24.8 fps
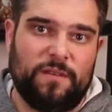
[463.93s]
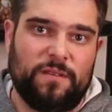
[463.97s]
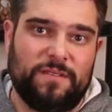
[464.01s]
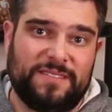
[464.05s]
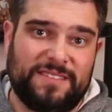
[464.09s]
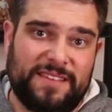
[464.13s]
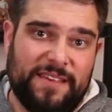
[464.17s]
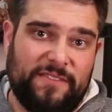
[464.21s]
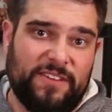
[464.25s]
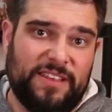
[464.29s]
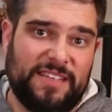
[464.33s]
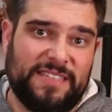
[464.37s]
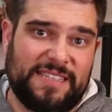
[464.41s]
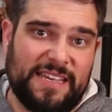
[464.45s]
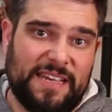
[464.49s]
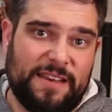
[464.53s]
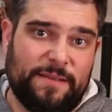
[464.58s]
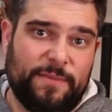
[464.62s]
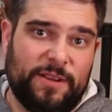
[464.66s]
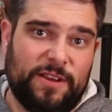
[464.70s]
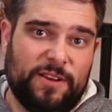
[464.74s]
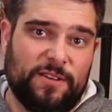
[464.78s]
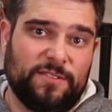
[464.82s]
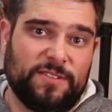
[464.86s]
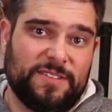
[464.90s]
70
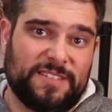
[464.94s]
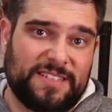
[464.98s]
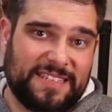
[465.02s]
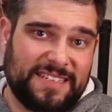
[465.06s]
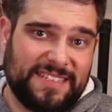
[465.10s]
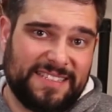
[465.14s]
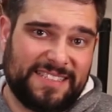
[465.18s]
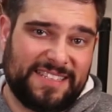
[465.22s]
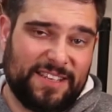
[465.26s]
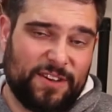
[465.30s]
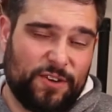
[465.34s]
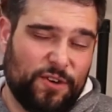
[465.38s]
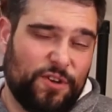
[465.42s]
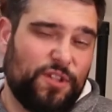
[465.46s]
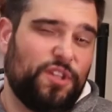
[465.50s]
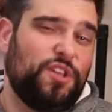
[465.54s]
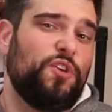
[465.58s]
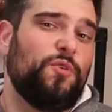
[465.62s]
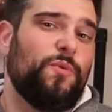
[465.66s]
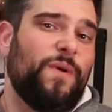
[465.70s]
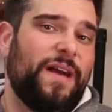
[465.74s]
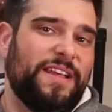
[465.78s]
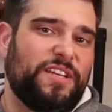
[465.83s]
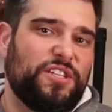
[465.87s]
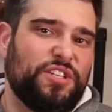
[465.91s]
centimeters is considered
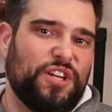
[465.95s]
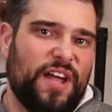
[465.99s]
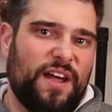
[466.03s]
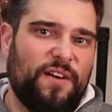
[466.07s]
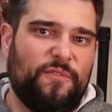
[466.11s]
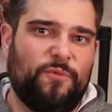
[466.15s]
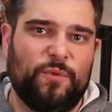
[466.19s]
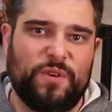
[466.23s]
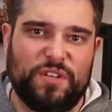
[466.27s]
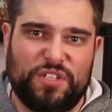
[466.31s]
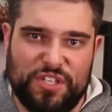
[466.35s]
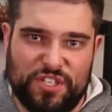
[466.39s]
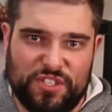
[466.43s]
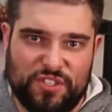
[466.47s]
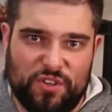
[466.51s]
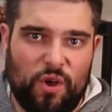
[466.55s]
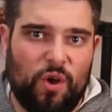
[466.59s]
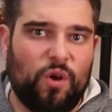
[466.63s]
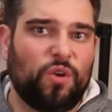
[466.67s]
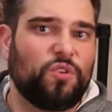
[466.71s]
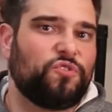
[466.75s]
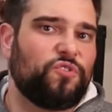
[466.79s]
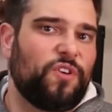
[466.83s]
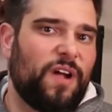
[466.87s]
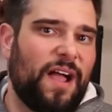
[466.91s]
UHF, which is
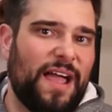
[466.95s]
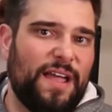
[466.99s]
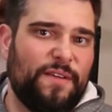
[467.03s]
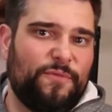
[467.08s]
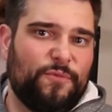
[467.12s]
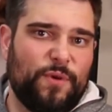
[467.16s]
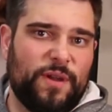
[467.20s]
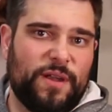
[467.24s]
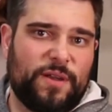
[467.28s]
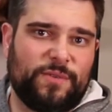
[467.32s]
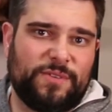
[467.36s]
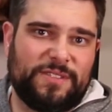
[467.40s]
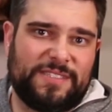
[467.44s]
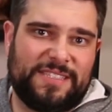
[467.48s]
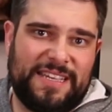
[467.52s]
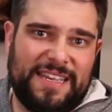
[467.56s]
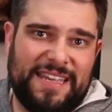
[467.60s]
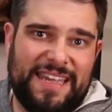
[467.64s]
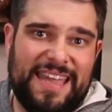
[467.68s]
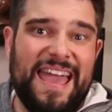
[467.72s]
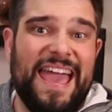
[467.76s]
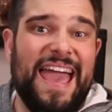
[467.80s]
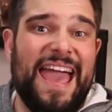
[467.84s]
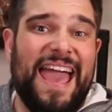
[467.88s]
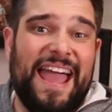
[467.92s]
ultra high
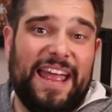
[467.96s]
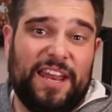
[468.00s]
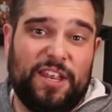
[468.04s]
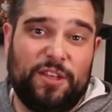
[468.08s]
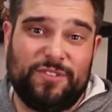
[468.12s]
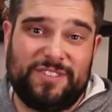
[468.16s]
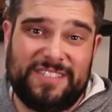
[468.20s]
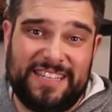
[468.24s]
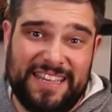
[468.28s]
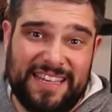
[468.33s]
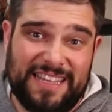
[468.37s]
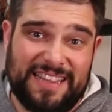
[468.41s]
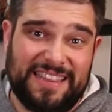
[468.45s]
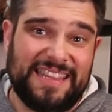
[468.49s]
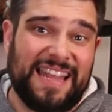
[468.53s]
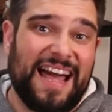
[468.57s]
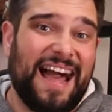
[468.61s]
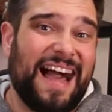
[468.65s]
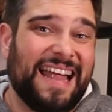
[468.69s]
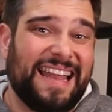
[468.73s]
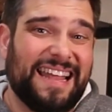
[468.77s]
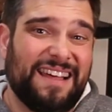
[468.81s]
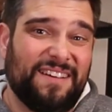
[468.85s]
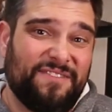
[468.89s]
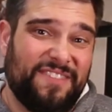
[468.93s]
frequency, and you see a
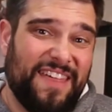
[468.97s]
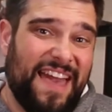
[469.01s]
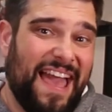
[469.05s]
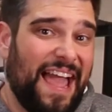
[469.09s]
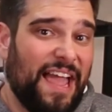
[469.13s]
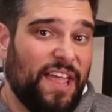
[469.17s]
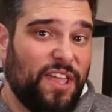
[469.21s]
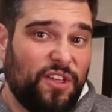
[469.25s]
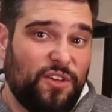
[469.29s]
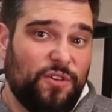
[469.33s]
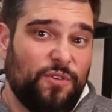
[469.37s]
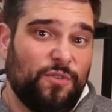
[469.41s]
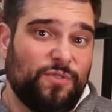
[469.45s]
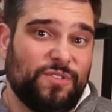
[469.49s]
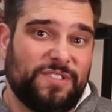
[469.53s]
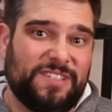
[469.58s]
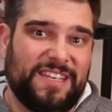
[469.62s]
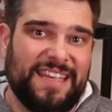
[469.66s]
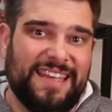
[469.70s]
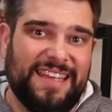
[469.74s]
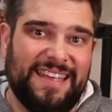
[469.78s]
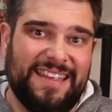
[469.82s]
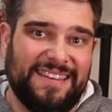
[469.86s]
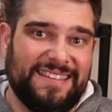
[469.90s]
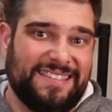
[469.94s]
lot of that
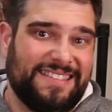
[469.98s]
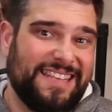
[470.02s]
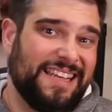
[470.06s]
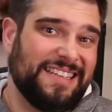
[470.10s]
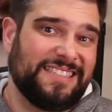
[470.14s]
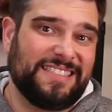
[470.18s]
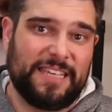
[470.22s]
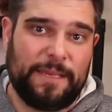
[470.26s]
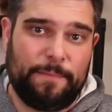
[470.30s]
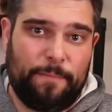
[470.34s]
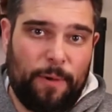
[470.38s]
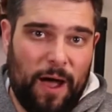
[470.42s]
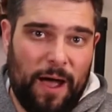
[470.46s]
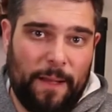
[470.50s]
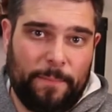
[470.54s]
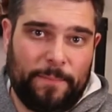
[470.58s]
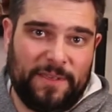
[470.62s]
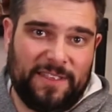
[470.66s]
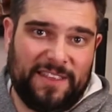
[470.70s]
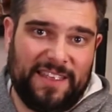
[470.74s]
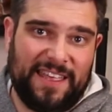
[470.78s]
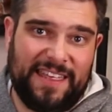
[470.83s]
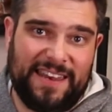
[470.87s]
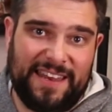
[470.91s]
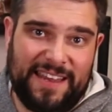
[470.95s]
used in densely
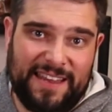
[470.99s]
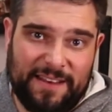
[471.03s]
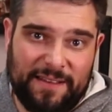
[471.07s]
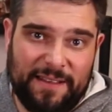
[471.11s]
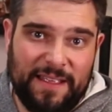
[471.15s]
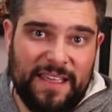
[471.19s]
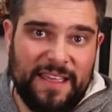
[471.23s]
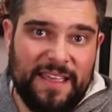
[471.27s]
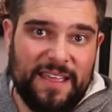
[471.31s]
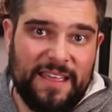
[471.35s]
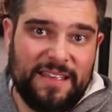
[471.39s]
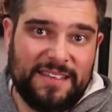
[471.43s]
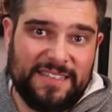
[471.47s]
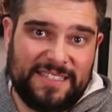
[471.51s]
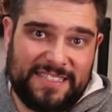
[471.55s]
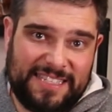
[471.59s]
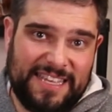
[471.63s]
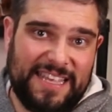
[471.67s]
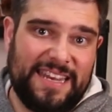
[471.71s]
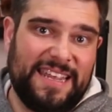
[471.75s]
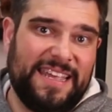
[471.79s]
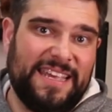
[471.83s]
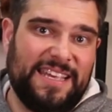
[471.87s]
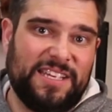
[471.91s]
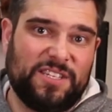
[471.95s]
populated
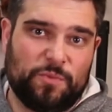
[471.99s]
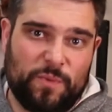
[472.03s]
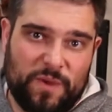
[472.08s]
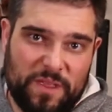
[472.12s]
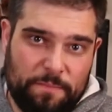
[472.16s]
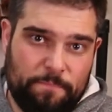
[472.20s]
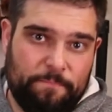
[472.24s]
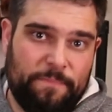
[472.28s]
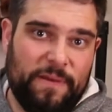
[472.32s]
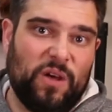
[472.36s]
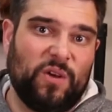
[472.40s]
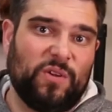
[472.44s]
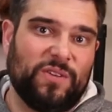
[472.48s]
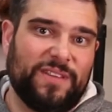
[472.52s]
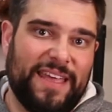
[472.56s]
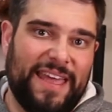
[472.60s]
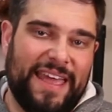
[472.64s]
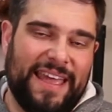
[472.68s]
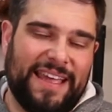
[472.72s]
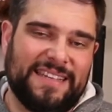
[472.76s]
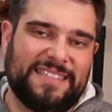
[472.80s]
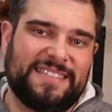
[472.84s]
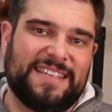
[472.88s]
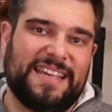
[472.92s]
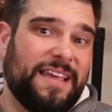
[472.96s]
cities with
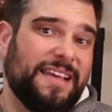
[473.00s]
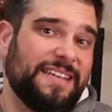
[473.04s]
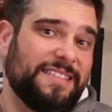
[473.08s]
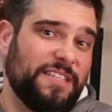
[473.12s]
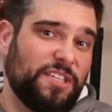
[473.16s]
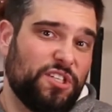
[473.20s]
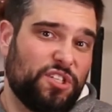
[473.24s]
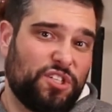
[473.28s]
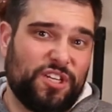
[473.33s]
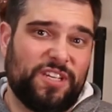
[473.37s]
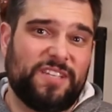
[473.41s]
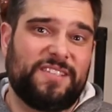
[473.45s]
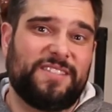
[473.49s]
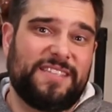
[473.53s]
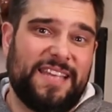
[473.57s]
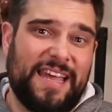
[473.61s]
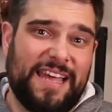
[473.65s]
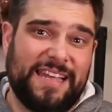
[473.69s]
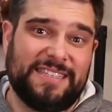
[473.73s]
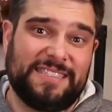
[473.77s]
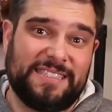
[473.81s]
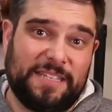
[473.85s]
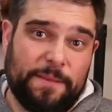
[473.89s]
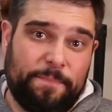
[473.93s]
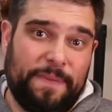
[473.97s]
buildings because it just
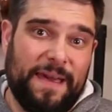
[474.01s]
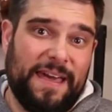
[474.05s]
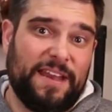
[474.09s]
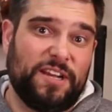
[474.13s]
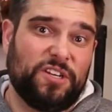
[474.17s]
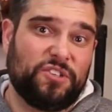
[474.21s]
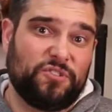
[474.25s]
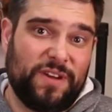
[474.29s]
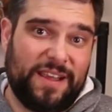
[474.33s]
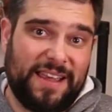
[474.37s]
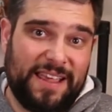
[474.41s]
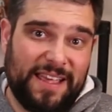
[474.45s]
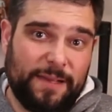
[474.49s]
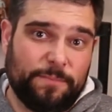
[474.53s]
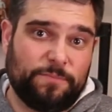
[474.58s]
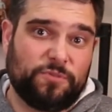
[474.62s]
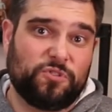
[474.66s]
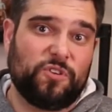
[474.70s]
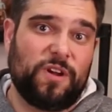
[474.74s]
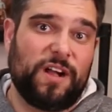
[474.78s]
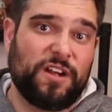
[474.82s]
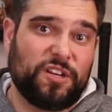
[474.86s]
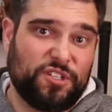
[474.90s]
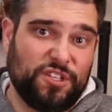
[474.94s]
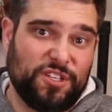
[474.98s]
tends to penetrate
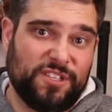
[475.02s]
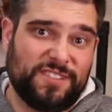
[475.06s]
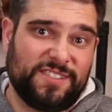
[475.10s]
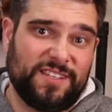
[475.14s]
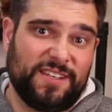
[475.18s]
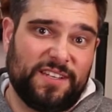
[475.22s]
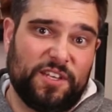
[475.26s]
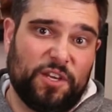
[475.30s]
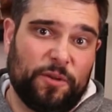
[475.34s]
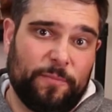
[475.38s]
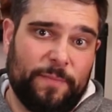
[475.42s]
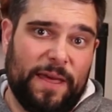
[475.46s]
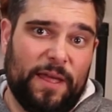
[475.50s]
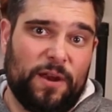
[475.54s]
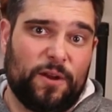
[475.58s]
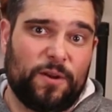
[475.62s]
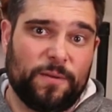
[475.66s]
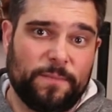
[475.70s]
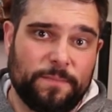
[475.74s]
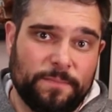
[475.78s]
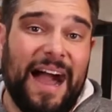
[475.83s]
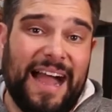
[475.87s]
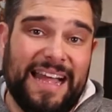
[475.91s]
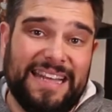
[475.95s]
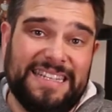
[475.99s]
obstructions a little better.
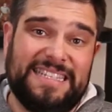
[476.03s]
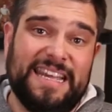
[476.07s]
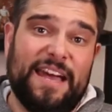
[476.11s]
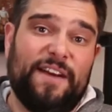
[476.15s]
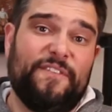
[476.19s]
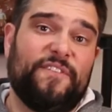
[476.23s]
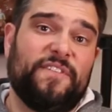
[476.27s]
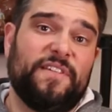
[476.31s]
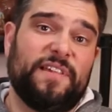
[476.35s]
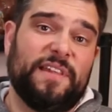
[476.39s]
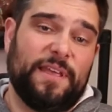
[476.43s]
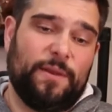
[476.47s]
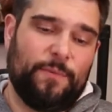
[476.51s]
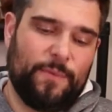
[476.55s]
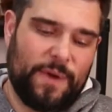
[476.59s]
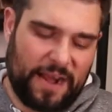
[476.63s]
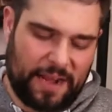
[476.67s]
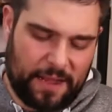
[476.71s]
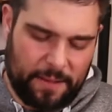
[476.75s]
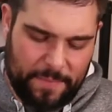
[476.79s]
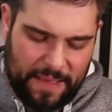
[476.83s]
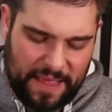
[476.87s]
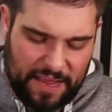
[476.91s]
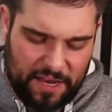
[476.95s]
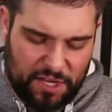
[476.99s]
I definitely
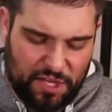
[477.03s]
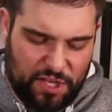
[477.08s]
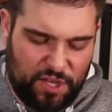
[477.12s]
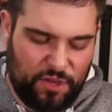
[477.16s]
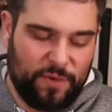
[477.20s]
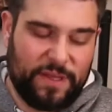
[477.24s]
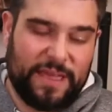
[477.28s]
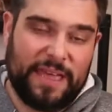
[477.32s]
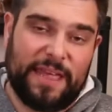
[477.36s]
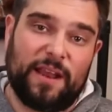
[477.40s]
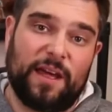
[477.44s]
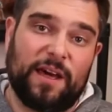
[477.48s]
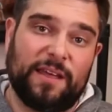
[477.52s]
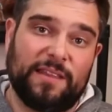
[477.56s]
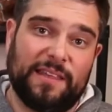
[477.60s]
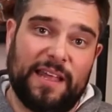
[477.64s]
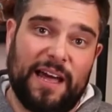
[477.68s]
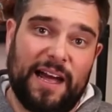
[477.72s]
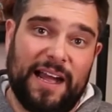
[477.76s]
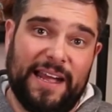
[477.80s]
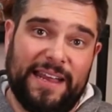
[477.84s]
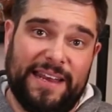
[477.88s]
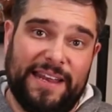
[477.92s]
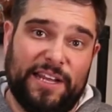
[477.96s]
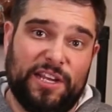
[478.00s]
recommend you get
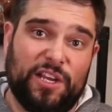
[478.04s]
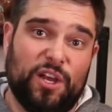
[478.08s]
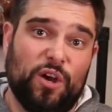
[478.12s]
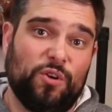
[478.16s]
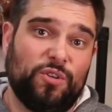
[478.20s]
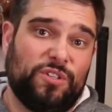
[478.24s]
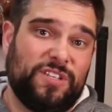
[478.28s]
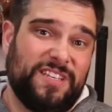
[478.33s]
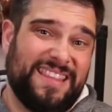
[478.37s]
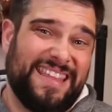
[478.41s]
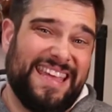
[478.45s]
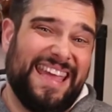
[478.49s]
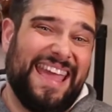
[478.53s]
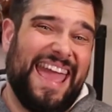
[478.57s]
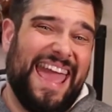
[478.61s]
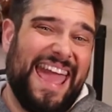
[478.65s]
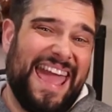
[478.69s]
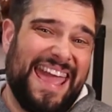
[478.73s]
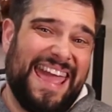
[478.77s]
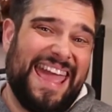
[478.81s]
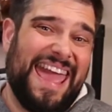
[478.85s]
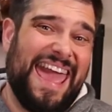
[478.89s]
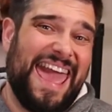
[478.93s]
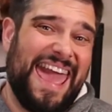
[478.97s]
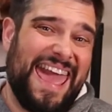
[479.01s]
online and go to the
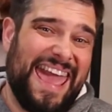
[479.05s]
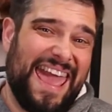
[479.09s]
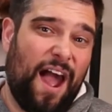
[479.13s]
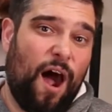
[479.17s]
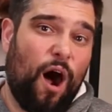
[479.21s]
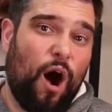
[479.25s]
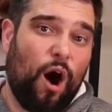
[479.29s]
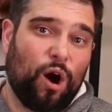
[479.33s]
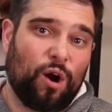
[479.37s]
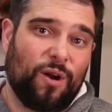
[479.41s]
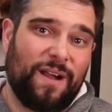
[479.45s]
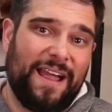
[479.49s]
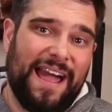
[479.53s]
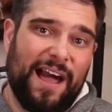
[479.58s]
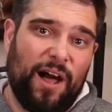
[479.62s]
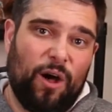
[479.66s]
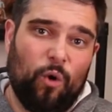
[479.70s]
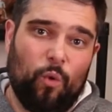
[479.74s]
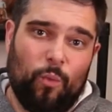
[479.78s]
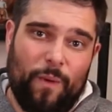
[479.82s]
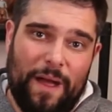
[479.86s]
AARL